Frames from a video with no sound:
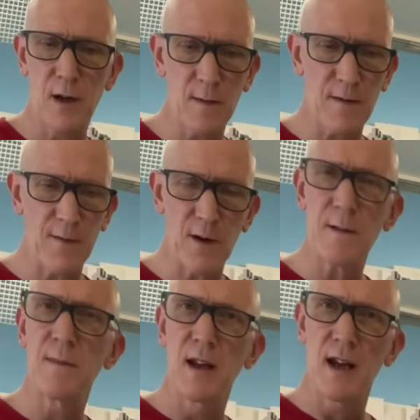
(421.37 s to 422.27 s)
cubic
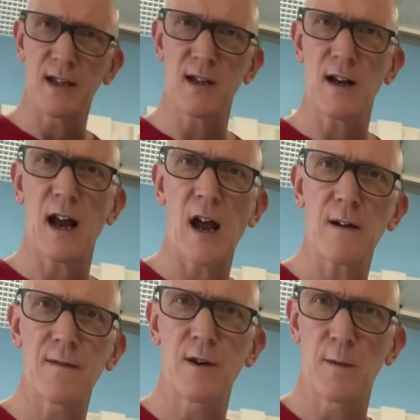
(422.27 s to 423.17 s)
foot, it's not a
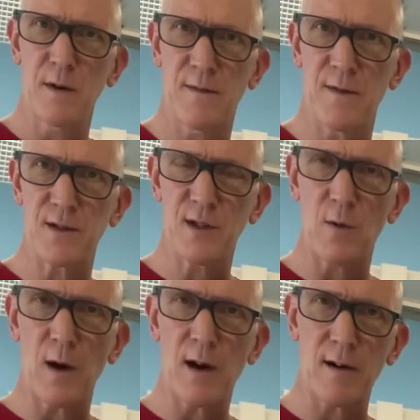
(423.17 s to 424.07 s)
half cubic foot
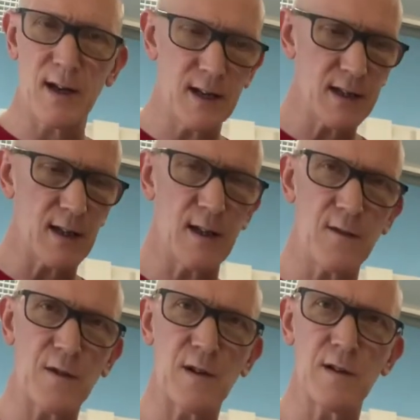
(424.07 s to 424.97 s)
square. It is
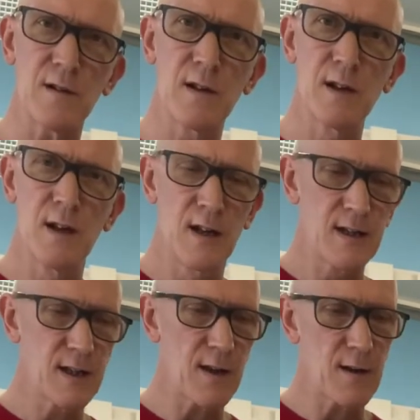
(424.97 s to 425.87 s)
cylindrical.
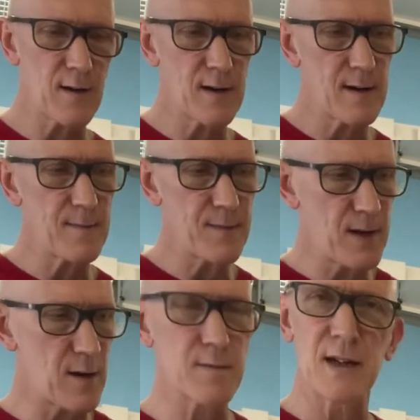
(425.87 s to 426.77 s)
So there,
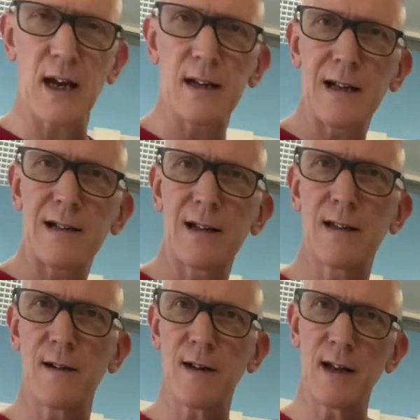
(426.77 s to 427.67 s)
you know, technically
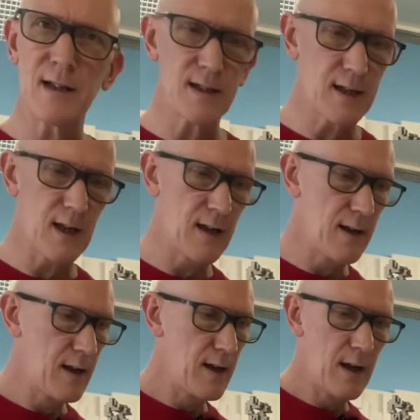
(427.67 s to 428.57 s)
there is
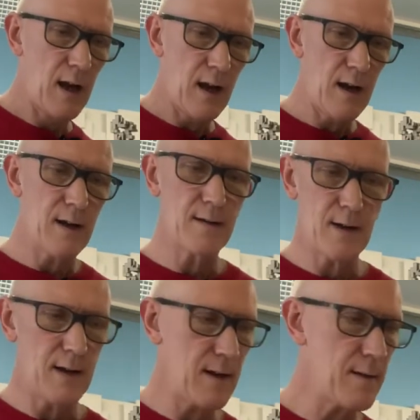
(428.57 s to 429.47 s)

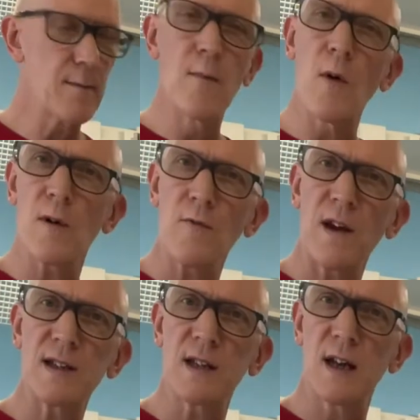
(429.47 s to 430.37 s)
more
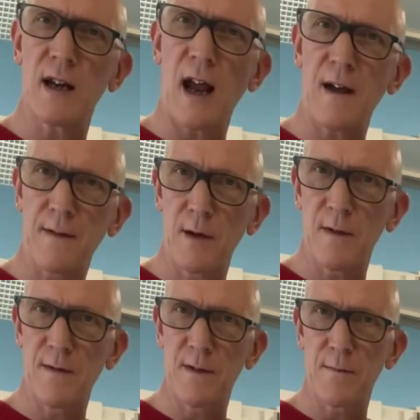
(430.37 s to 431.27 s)
resin in a half
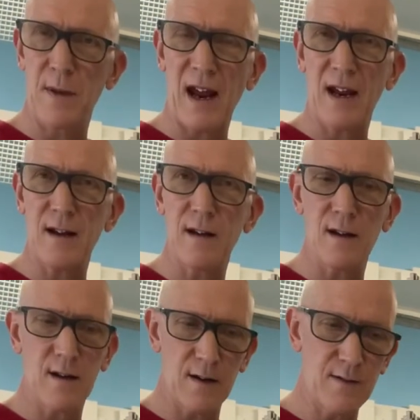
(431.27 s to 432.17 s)
cubic foot bag
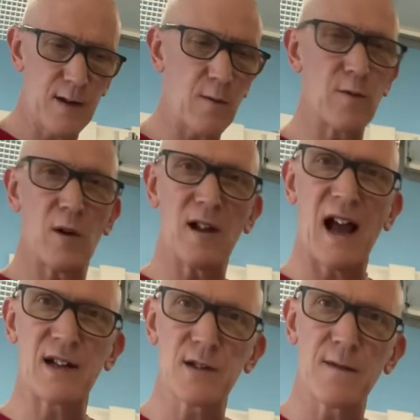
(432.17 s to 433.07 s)
that will
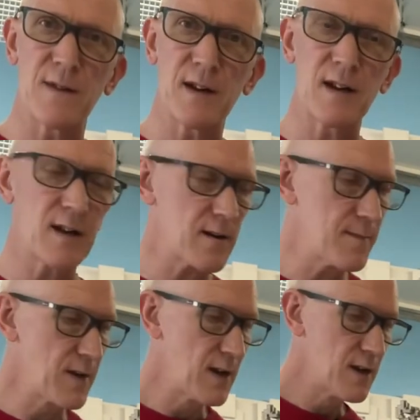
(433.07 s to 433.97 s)
actually fit in
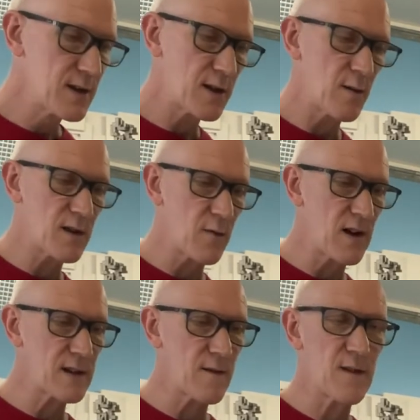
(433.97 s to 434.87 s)
here. So with the
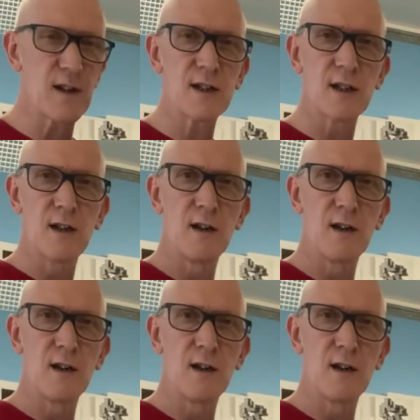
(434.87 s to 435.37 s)
rest of this,